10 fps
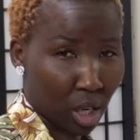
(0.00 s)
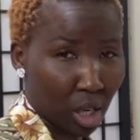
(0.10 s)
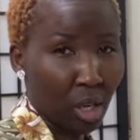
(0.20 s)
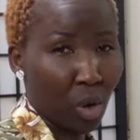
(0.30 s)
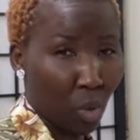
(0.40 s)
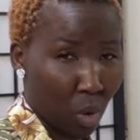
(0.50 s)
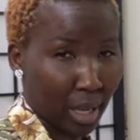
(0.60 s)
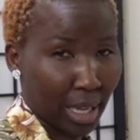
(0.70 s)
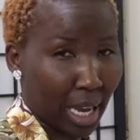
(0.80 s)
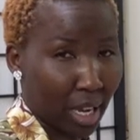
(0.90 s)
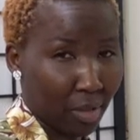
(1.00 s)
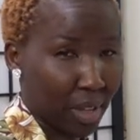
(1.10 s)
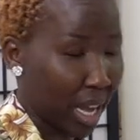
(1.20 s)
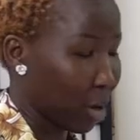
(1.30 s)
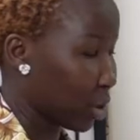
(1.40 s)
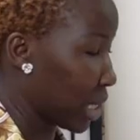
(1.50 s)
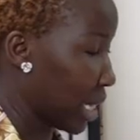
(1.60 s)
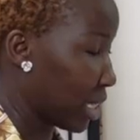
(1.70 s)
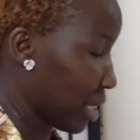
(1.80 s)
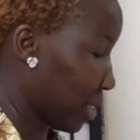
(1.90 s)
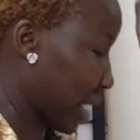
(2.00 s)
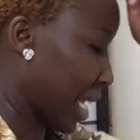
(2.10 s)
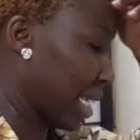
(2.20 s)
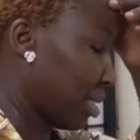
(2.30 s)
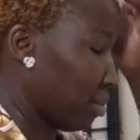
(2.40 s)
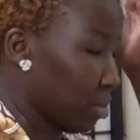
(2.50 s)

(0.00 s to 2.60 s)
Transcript: her walking out of the house like this. I